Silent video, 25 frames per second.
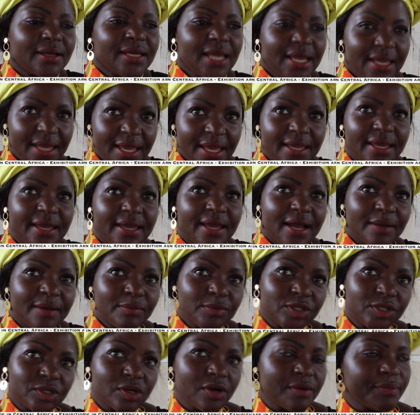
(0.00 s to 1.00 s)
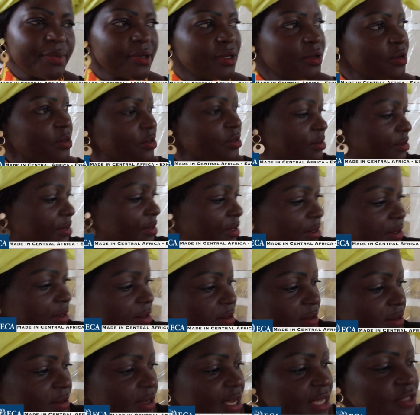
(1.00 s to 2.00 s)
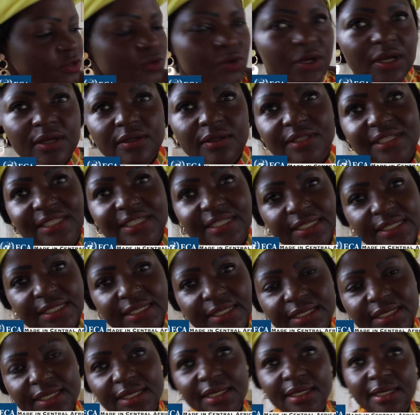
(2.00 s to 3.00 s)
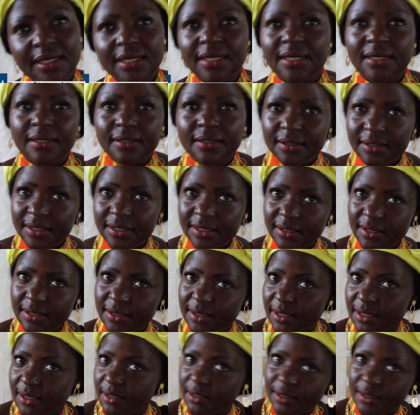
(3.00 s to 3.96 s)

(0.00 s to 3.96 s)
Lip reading: Yeah, I'm sure, because as you can see, this